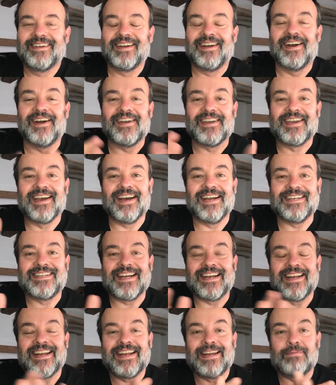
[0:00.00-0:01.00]
Okay,
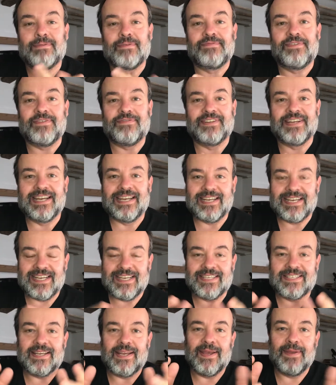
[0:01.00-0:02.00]
technique number 15
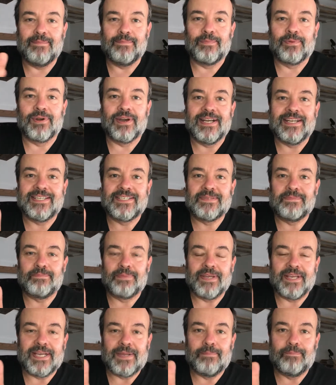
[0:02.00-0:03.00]
is embrace
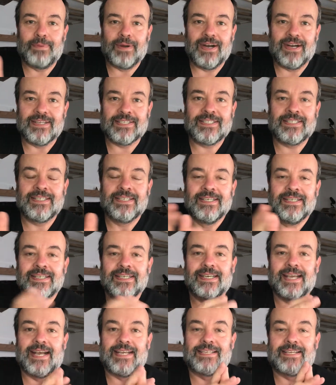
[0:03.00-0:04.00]
big butts.
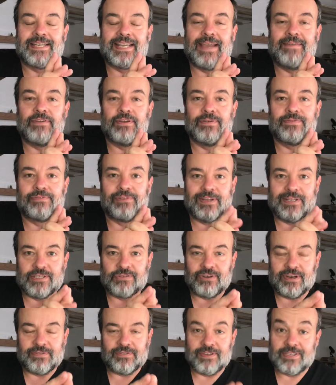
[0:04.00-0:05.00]
Yes, I gave you a friend's
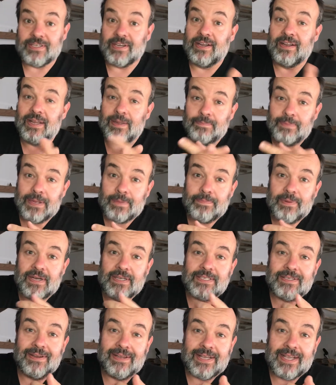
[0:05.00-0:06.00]
reference. I like big
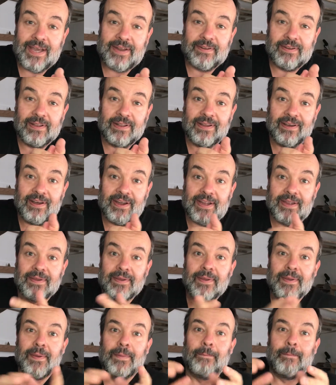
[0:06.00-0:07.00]
butts, I cannot lie.
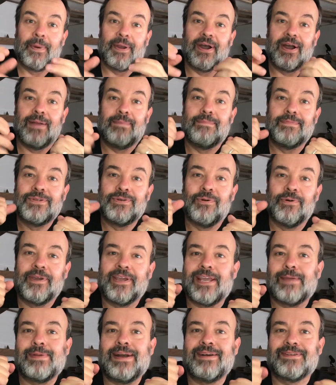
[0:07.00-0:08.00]
But I'm
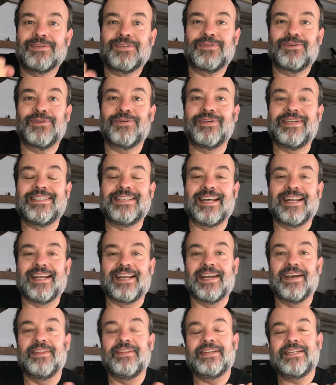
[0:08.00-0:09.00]
talking about
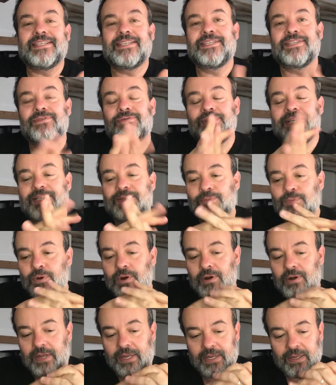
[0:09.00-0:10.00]
storytelling, and this is the reason
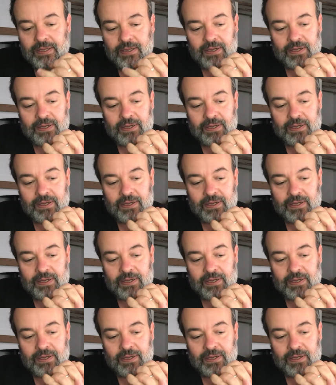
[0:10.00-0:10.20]
why.